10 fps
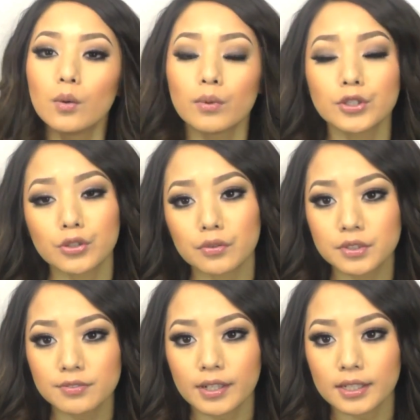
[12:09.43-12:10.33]
we drove
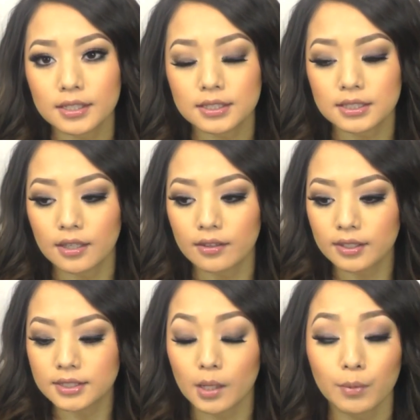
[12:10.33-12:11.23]
to Vegas
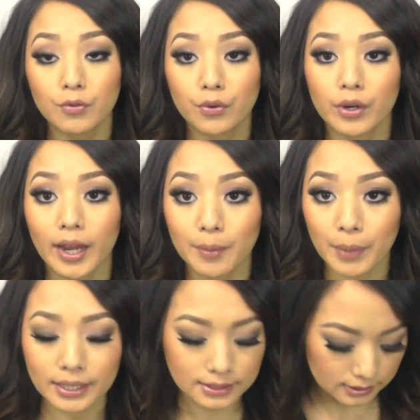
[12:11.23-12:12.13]
the day before
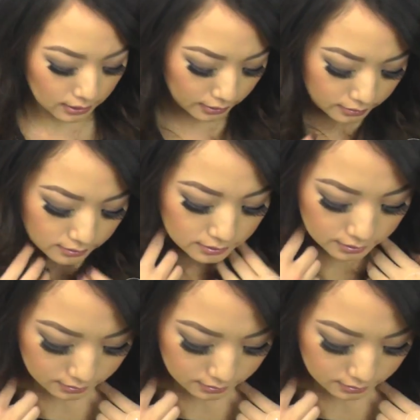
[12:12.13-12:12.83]
IMATS, and